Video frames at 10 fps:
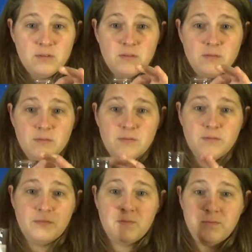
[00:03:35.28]

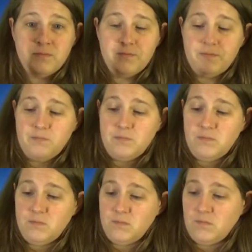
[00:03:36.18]

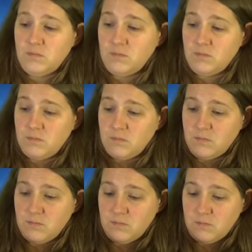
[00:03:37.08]

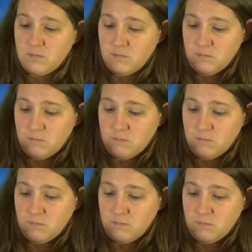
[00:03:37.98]
(silence)